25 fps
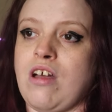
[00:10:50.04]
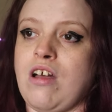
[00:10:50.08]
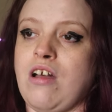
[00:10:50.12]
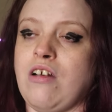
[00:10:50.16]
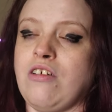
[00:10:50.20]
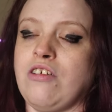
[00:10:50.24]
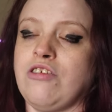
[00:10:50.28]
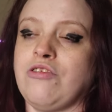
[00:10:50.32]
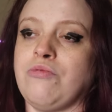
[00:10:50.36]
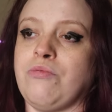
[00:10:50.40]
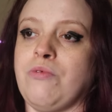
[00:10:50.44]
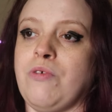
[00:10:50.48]

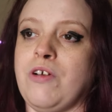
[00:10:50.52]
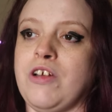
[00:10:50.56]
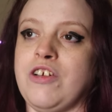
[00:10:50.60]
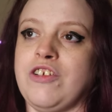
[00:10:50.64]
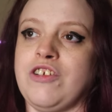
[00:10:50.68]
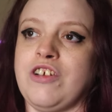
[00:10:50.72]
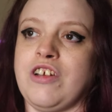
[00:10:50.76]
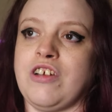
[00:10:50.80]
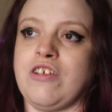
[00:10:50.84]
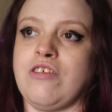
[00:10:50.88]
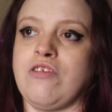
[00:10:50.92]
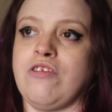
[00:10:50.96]
I just
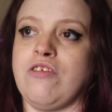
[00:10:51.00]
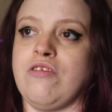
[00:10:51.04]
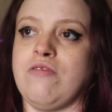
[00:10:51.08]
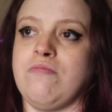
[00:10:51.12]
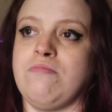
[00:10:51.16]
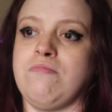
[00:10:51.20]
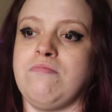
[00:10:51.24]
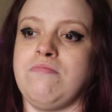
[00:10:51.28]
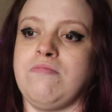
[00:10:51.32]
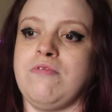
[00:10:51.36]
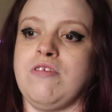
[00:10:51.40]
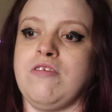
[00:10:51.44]
wish it
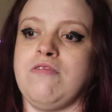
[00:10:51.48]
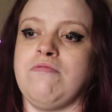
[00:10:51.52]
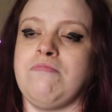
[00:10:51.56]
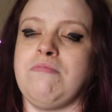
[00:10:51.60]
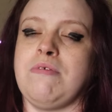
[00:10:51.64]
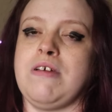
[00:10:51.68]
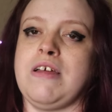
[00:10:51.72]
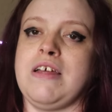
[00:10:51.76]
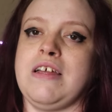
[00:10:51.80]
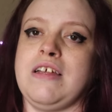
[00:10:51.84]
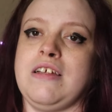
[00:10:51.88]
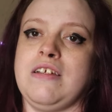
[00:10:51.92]
could have
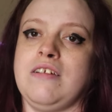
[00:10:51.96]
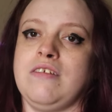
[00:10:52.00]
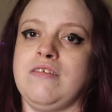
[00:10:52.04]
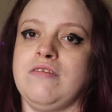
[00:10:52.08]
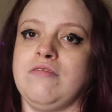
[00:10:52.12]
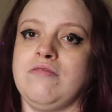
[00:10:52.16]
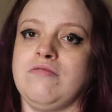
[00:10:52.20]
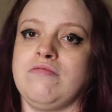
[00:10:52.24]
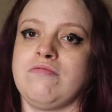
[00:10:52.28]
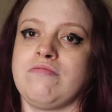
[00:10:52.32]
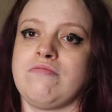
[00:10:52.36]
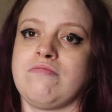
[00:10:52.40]

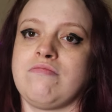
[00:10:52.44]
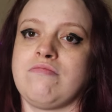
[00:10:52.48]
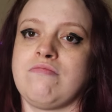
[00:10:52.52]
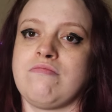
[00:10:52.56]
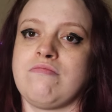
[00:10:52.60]
been...